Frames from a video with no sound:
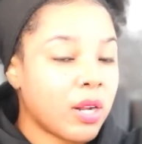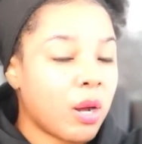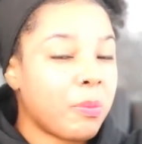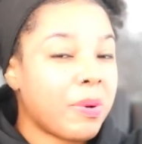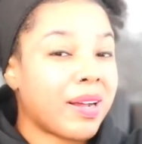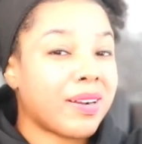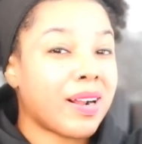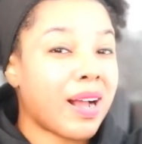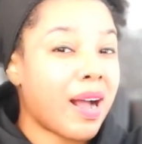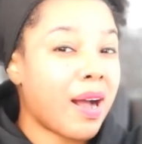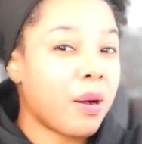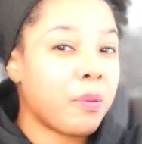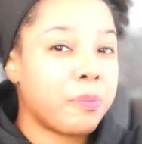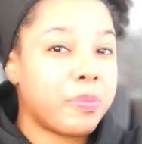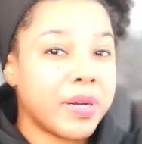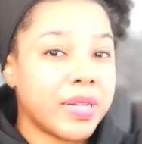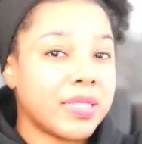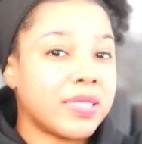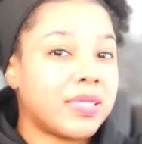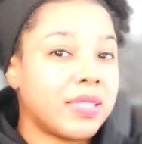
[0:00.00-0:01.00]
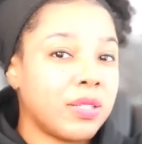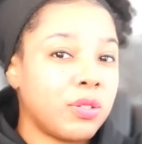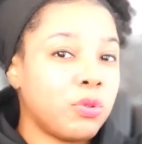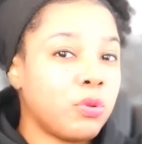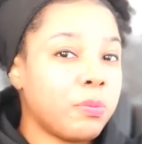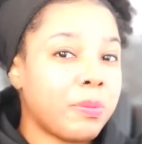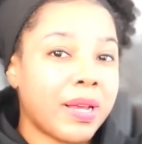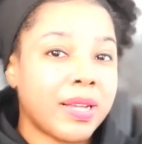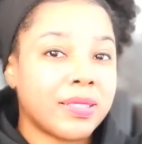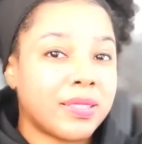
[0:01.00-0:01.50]
no matter how busted
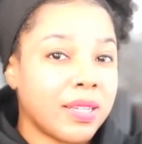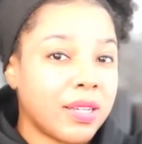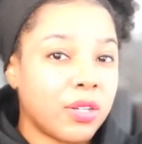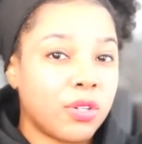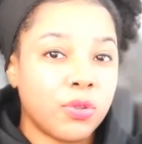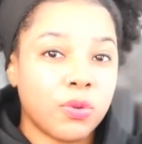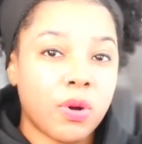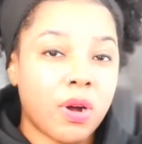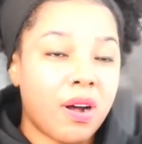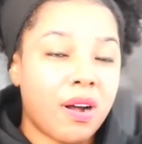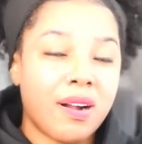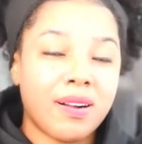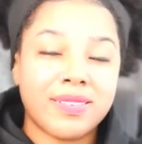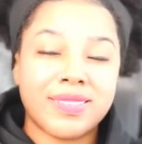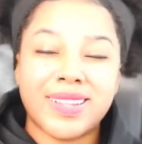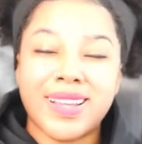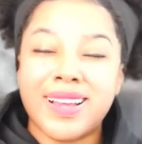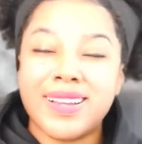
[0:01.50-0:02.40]
you may think you are.